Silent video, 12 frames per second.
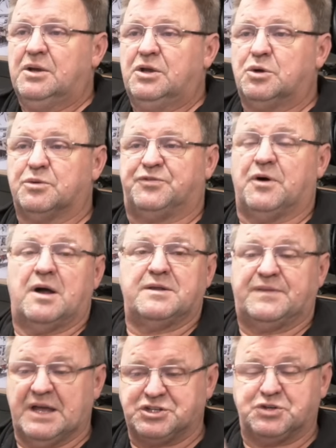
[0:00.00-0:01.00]
you will find
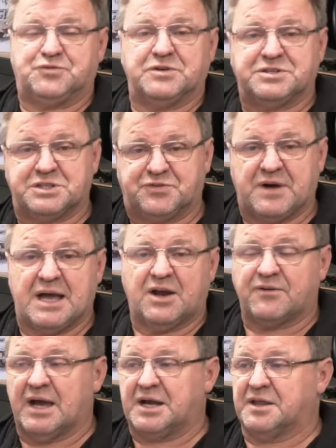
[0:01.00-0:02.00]
that difference is far
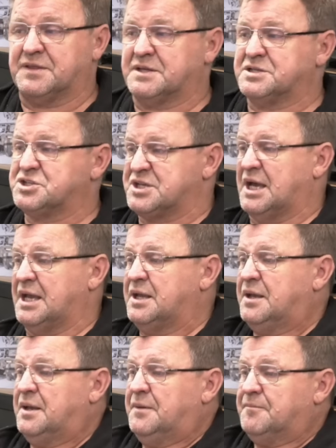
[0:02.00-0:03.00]
greater than, say,
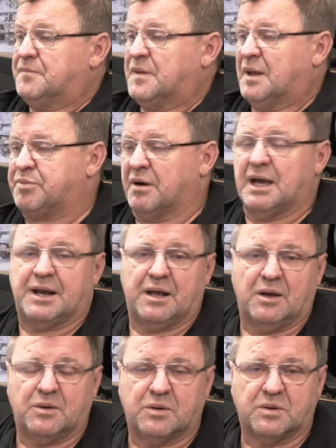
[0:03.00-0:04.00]
a
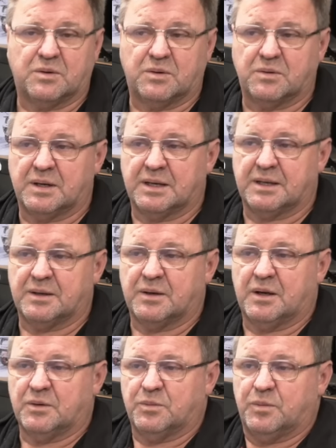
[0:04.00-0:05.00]
Prado or
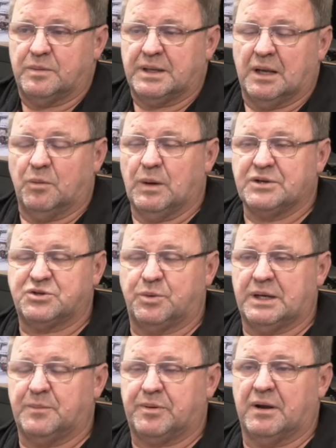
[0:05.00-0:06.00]
a
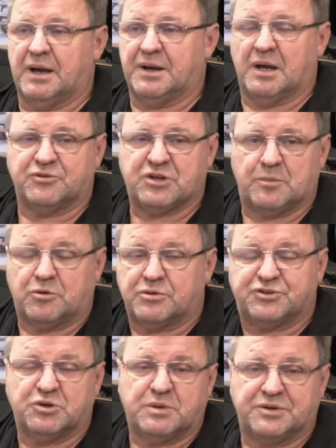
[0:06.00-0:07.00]
120 Prado or something, or a
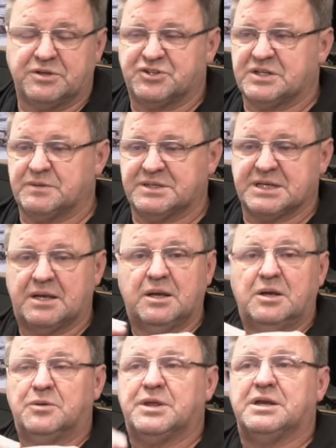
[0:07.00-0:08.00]
200 series, that
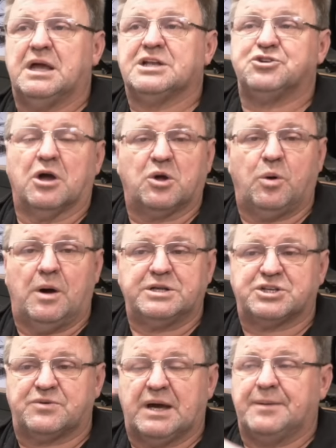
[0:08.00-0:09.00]
it's not quite
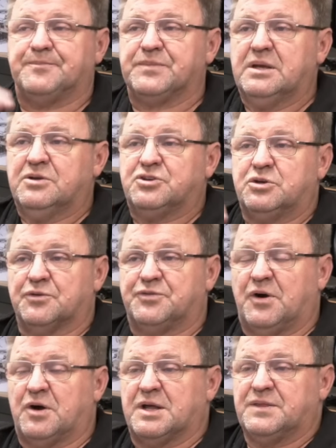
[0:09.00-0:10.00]
as great. So you'll
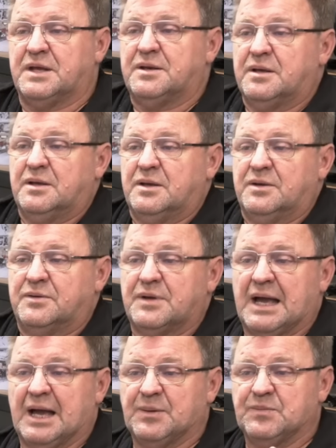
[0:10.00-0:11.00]
find that
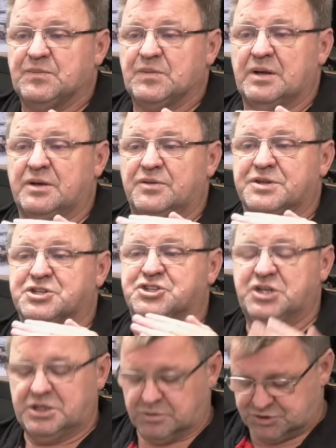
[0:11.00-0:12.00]

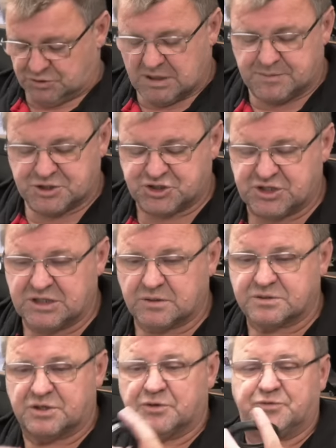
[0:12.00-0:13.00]
the rubber
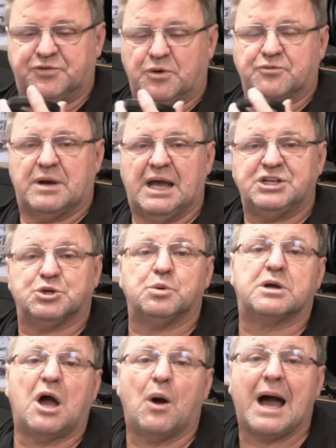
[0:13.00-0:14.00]
seals on a Ford Ranger will
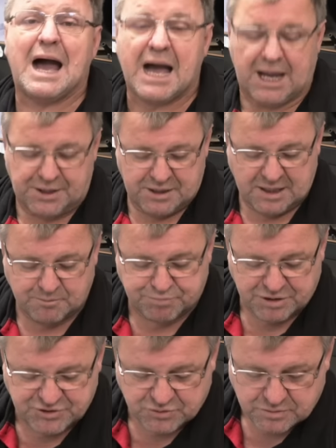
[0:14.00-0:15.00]
go hard and
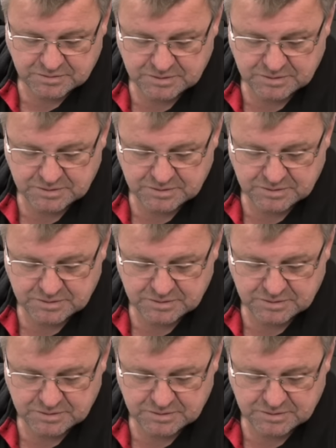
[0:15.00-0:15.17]
brittle